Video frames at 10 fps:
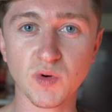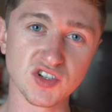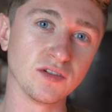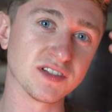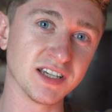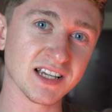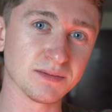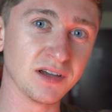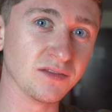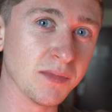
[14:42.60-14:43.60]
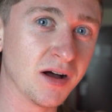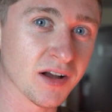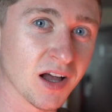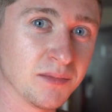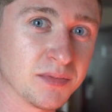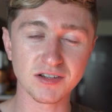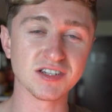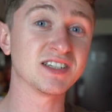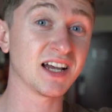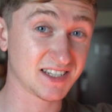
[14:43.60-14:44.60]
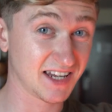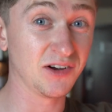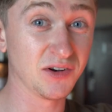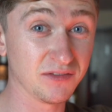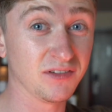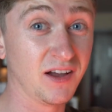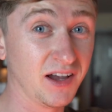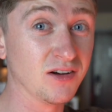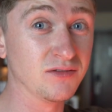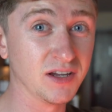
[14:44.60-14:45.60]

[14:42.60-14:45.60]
which obviously has a bit of a markup because it's had to get on a flight over